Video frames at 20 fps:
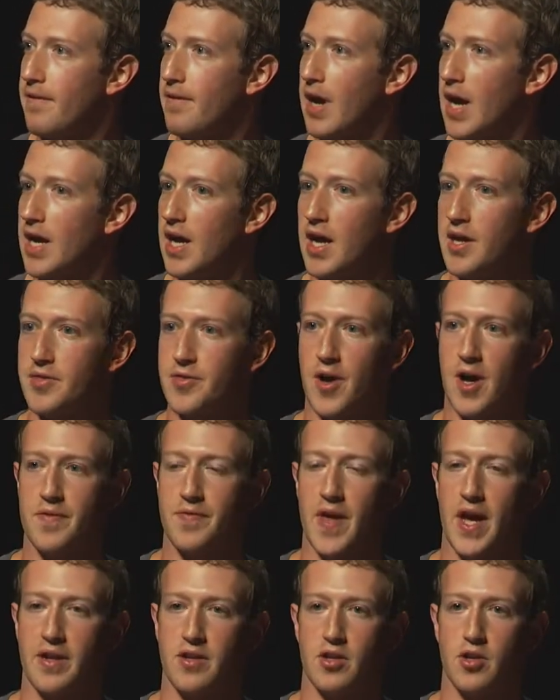I
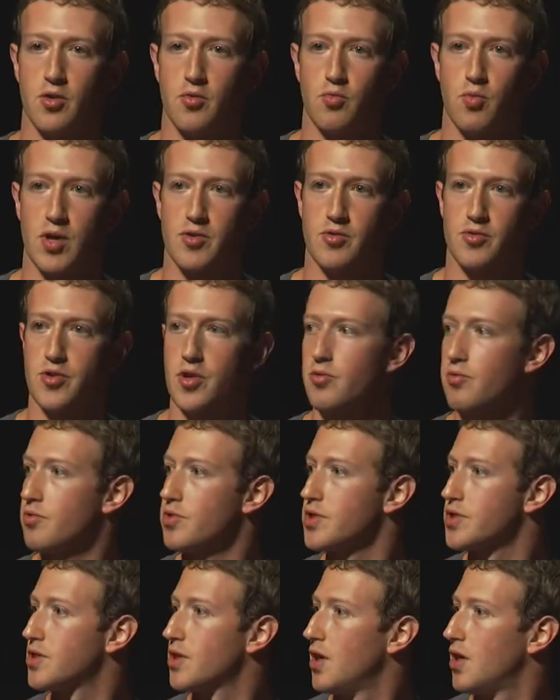thought that, whether there
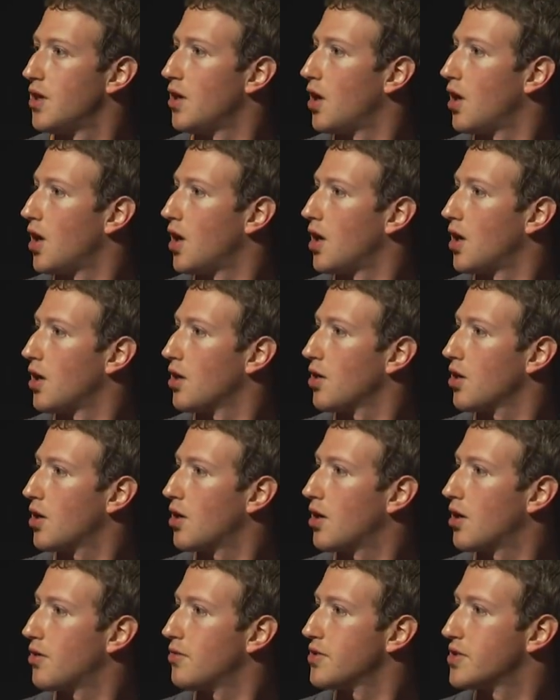was a
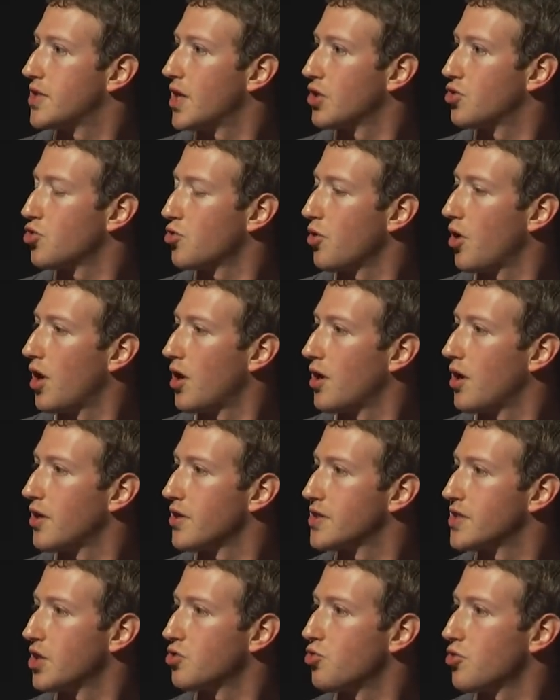
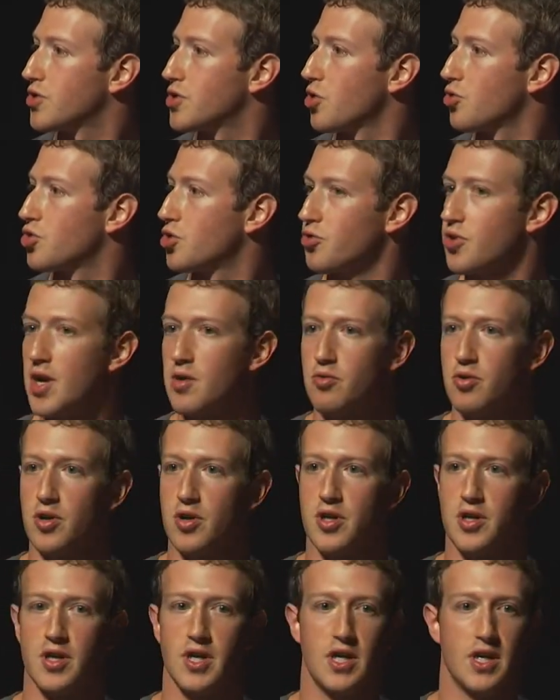central social
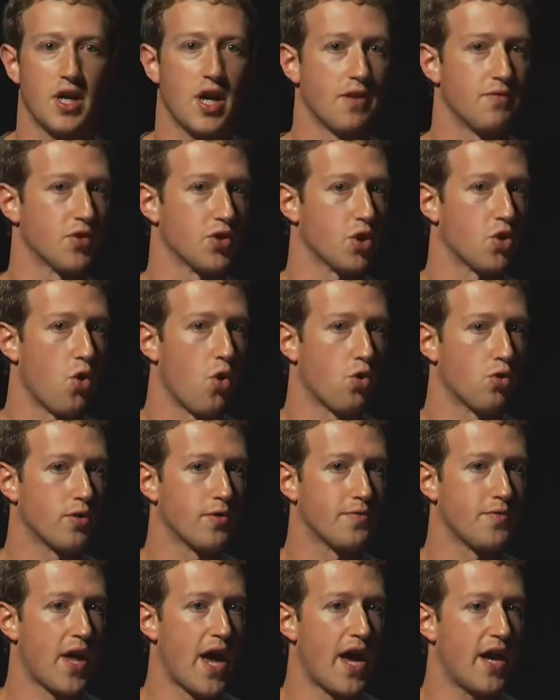network kind of at the core
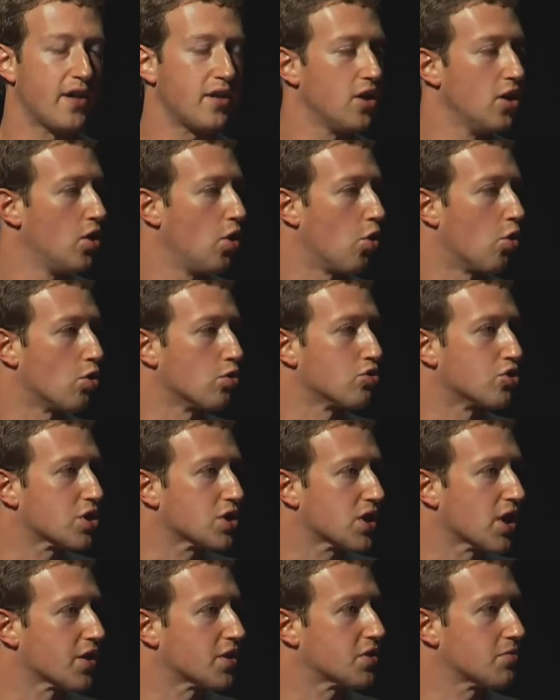of that, or
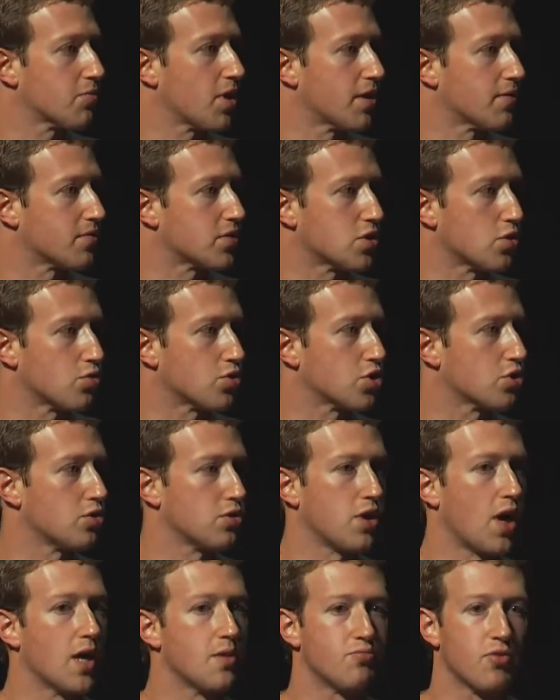just like some kind of social
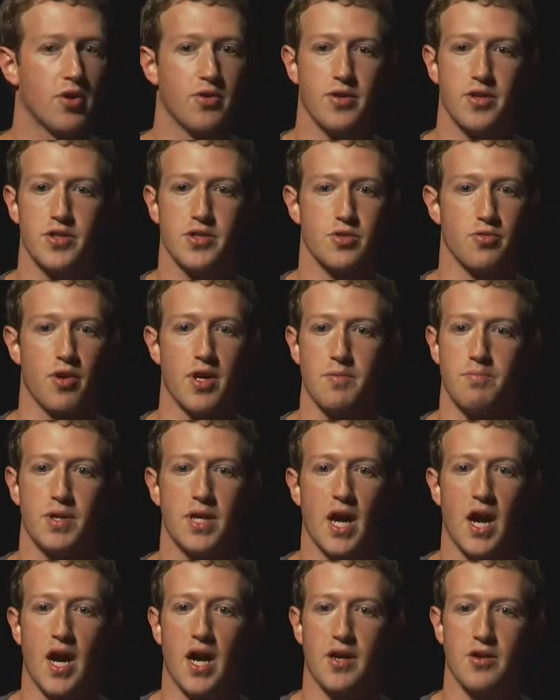libraries or
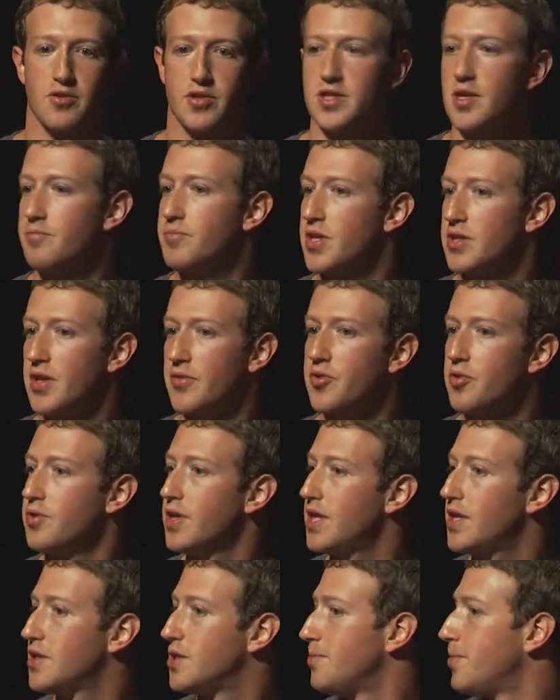API or something, that there
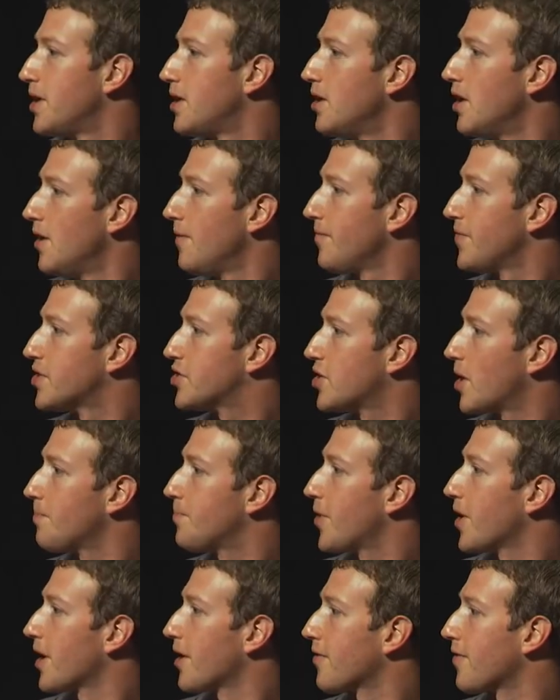needed to be
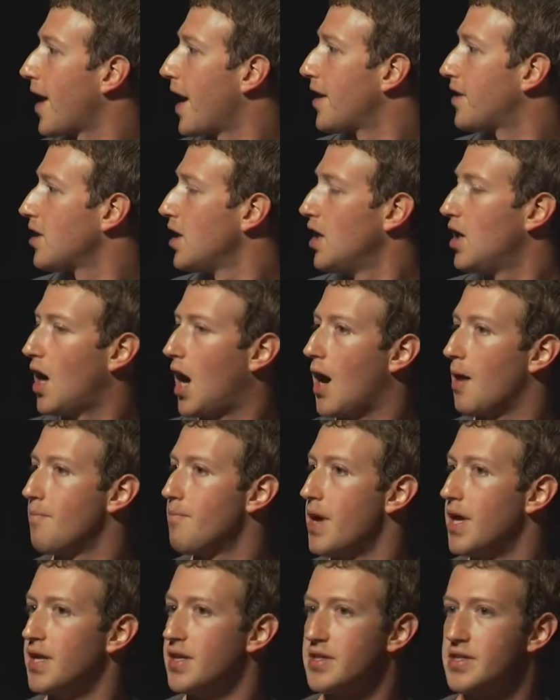something that
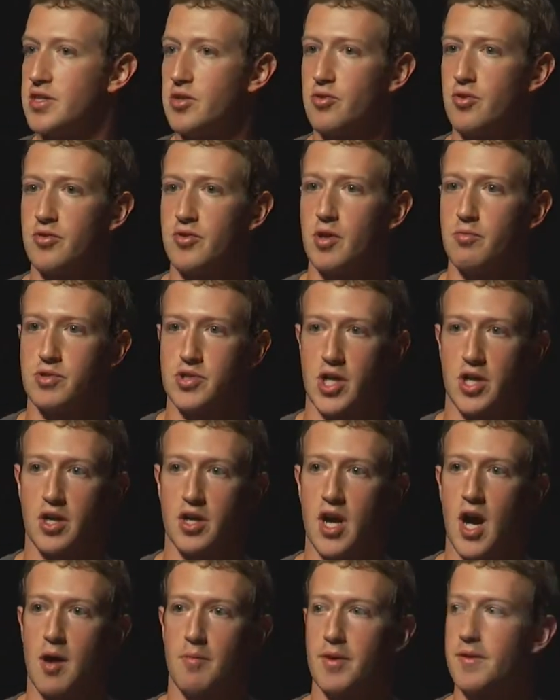made it so that was like a
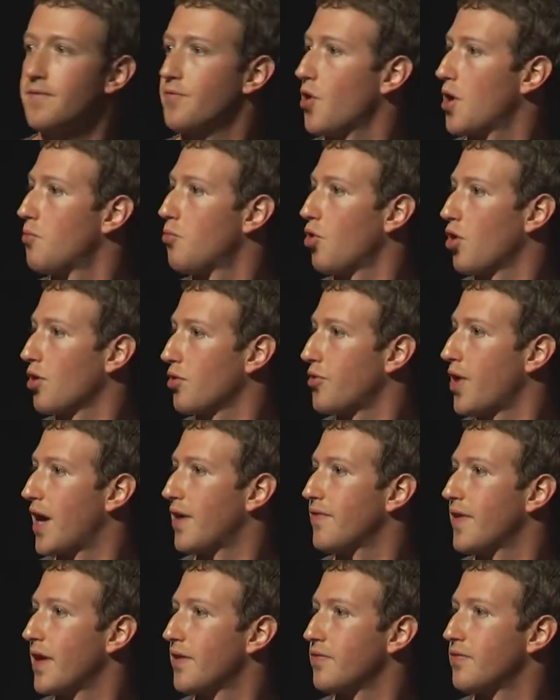common framework
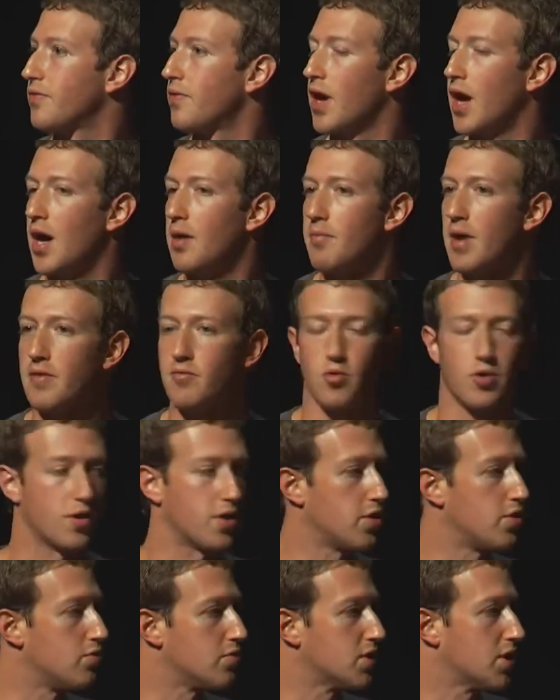that everyone
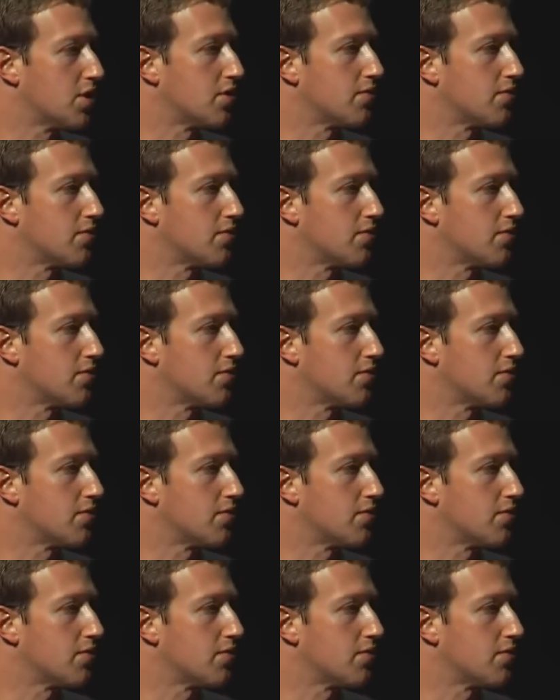could use to